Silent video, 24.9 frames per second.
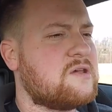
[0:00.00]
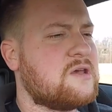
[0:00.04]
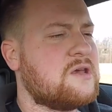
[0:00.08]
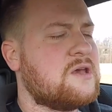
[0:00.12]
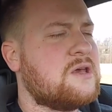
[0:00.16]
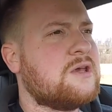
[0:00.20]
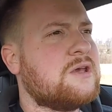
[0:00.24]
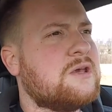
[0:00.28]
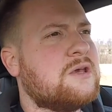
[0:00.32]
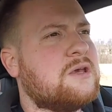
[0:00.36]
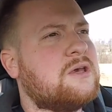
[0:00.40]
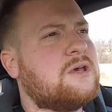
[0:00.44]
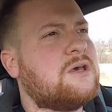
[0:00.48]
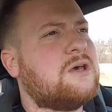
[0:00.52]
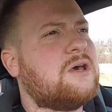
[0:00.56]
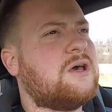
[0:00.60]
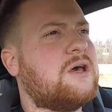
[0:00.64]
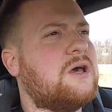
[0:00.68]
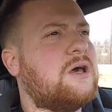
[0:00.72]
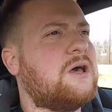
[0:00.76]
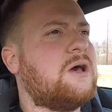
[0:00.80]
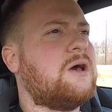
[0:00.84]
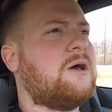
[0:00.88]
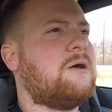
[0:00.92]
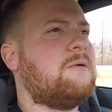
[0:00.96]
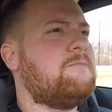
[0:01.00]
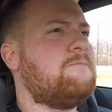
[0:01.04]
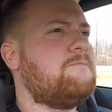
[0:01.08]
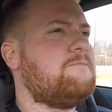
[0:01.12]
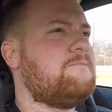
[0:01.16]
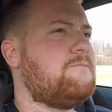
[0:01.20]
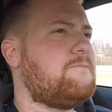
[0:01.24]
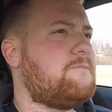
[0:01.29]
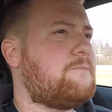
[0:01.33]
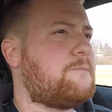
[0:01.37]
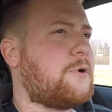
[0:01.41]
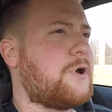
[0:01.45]

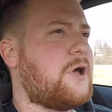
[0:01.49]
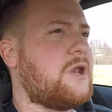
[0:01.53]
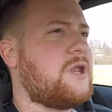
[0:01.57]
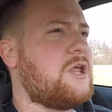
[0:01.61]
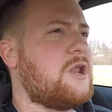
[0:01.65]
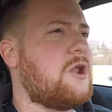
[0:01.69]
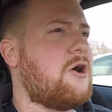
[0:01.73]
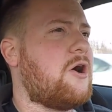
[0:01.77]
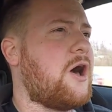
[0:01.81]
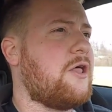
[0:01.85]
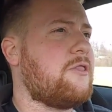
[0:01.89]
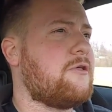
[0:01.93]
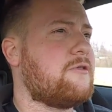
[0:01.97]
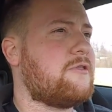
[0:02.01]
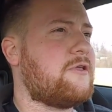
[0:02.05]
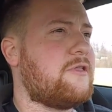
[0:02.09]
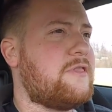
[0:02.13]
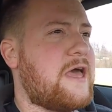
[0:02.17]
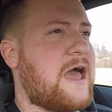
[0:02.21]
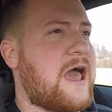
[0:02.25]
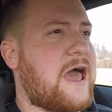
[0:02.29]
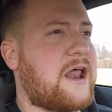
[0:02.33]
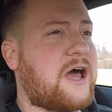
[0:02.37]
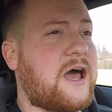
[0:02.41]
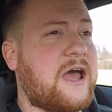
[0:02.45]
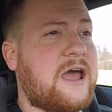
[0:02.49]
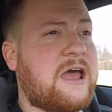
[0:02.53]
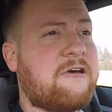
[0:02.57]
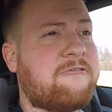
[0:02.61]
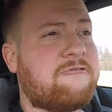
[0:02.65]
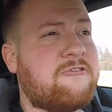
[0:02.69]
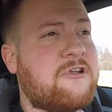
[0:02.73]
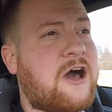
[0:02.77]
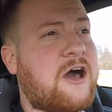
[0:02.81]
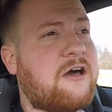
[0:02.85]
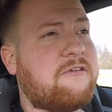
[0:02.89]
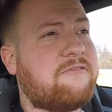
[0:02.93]
But, you know, other than that, I
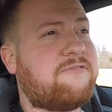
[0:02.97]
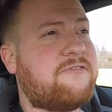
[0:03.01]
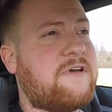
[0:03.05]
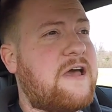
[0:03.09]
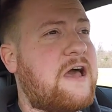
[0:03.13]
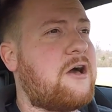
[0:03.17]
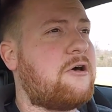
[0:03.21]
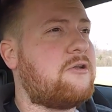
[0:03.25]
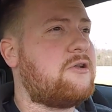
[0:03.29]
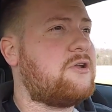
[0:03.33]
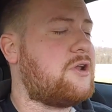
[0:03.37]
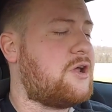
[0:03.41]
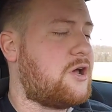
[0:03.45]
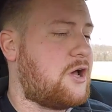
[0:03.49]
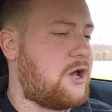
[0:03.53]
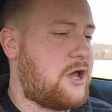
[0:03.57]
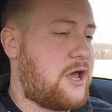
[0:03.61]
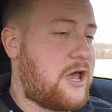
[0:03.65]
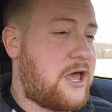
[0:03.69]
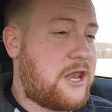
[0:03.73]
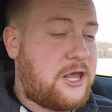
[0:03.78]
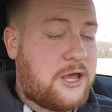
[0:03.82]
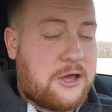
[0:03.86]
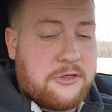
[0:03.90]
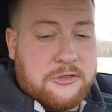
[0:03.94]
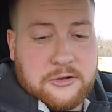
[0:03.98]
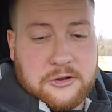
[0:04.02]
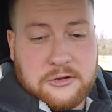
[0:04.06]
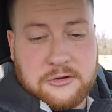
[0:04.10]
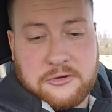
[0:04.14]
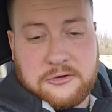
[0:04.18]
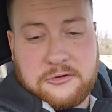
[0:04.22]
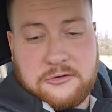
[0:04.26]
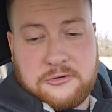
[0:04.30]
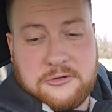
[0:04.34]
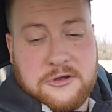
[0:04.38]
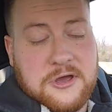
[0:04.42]
have not found any other
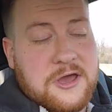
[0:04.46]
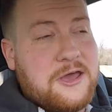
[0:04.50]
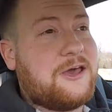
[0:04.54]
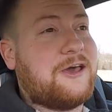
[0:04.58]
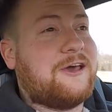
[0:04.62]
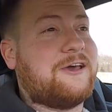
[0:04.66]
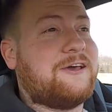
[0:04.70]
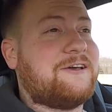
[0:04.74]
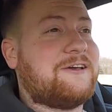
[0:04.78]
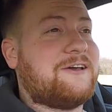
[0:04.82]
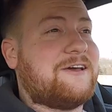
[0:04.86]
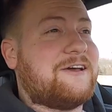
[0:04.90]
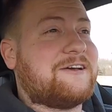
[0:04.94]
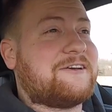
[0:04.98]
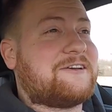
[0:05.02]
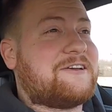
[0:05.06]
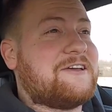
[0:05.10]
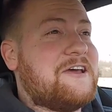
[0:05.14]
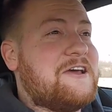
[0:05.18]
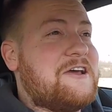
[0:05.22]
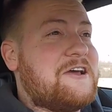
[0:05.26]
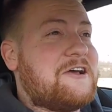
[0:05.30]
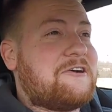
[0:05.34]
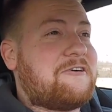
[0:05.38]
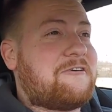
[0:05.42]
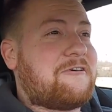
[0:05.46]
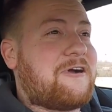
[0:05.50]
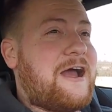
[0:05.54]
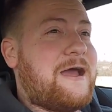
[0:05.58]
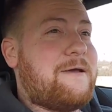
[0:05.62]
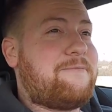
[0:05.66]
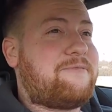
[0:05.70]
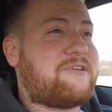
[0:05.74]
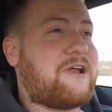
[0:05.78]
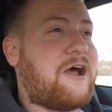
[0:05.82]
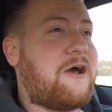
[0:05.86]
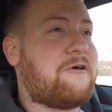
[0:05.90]

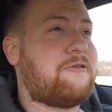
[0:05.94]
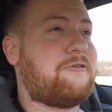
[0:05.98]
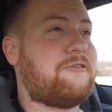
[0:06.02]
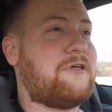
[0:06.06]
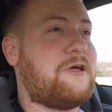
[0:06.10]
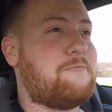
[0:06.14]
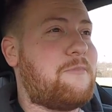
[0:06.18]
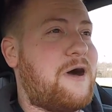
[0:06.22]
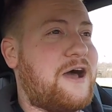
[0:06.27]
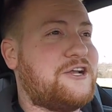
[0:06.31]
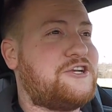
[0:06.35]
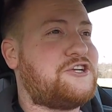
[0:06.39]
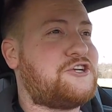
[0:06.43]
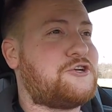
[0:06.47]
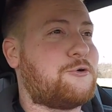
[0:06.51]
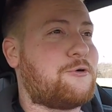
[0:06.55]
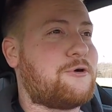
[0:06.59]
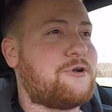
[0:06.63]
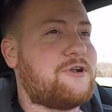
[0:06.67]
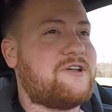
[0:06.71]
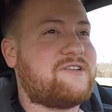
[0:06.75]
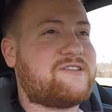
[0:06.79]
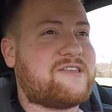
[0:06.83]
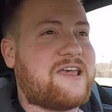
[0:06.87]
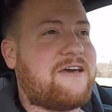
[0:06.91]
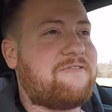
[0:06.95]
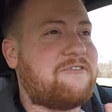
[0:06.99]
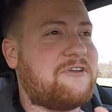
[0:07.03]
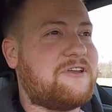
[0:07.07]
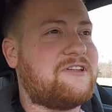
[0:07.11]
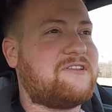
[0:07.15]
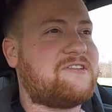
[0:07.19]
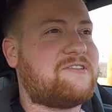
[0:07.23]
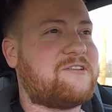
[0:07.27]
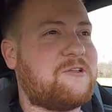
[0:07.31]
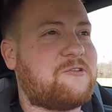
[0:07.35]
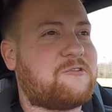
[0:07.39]
gripes other than my shortness having
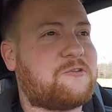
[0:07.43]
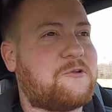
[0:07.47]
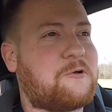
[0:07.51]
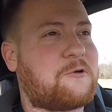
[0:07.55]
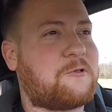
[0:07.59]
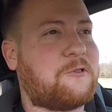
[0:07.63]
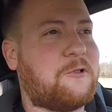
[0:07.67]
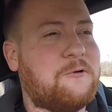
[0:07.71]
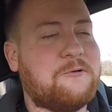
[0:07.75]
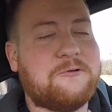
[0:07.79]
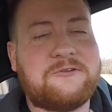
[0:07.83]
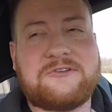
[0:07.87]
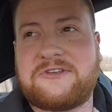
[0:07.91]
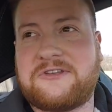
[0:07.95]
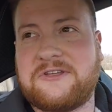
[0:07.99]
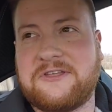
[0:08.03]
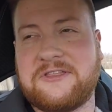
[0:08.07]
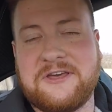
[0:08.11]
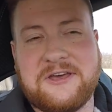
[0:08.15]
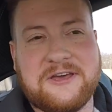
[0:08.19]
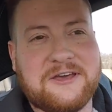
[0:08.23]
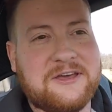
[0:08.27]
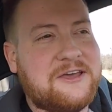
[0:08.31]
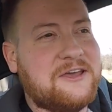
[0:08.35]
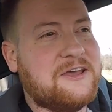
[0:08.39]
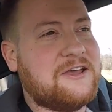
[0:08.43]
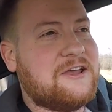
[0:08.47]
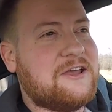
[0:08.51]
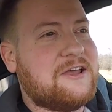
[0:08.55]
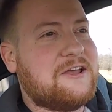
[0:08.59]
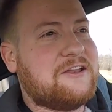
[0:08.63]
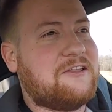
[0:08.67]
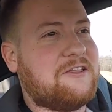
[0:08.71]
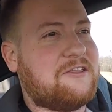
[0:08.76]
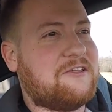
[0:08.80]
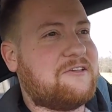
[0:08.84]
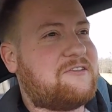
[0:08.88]
to sit so close to
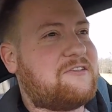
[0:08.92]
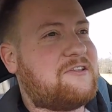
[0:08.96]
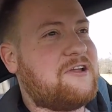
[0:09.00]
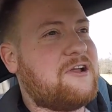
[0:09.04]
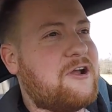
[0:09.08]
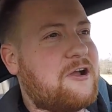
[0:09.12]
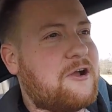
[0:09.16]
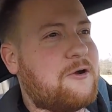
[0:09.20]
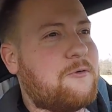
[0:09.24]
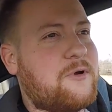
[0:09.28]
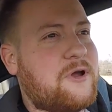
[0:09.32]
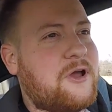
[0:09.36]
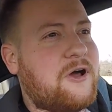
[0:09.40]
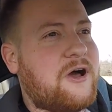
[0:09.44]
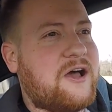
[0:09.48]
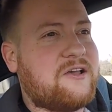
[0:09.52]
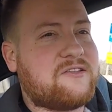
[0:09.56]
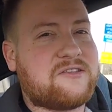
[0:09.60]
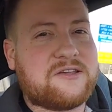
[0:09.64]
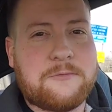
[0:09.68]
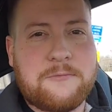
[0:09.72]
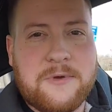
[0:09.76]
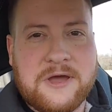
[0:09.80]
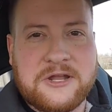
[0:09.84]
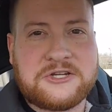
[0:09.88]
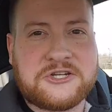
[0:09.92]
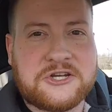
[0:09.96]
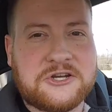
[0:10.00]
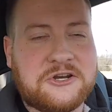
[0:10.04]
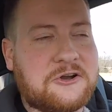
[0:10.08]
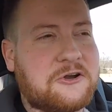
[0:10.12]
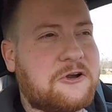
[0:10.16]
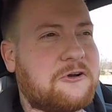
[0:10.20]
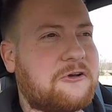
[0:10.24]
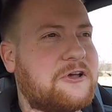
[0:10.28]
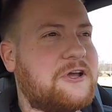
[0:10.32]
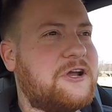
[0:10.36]
the steering wheel, as I mentioned
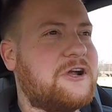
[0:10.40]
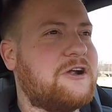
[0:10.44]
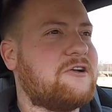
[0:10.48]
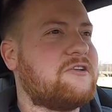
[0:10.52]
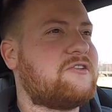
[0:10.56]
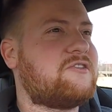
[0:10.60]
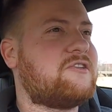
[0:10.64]
earlier.